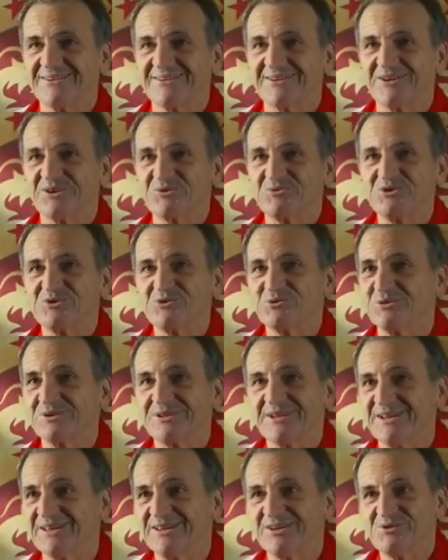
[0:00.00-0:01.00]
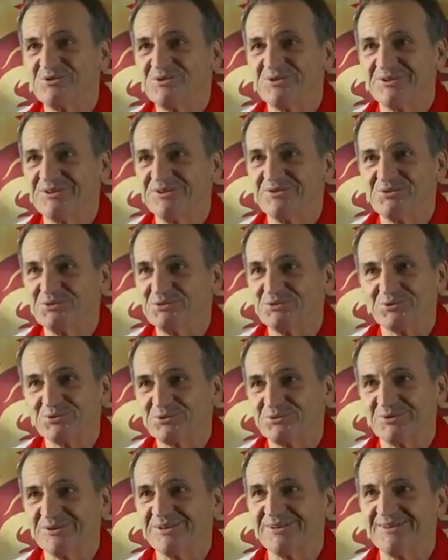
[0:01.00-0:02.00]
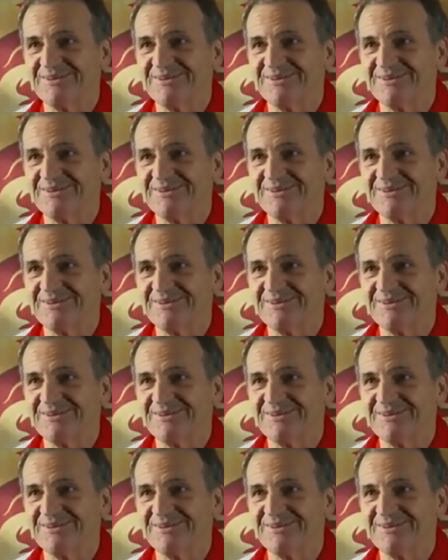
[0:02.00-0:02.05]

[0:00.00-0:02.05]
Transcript: I don't think it's a problem because I